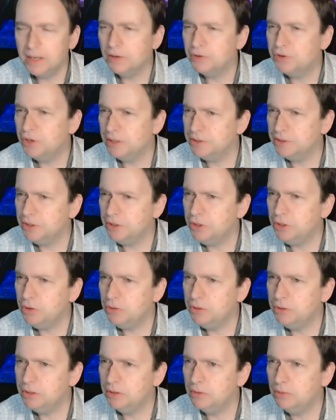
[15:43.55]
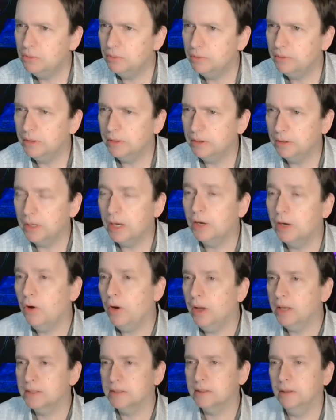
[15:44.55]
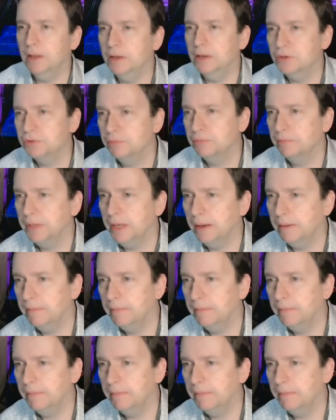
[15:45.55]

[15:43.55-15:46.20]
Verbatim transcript: Now, Justin, you do. Yeah, go ahead, Solange. Yeah.